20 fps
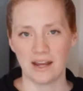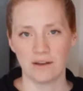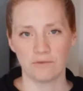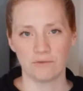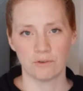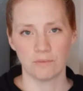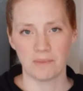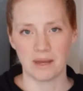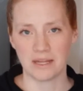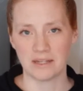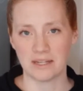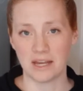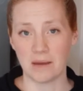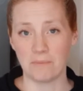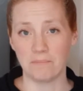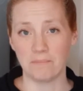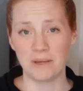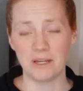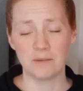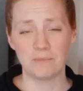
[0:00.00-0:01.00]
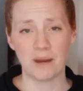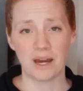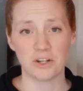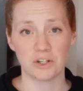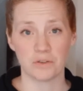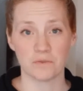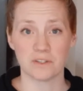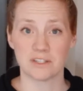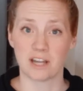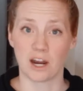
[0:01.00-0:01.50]
ferment a big
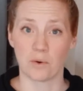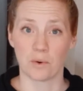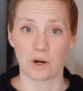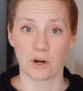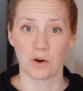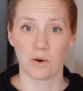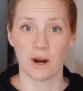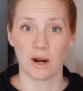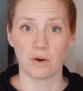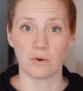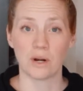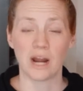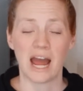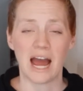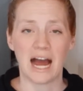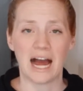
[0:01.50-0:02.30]
batch of sauerkraut,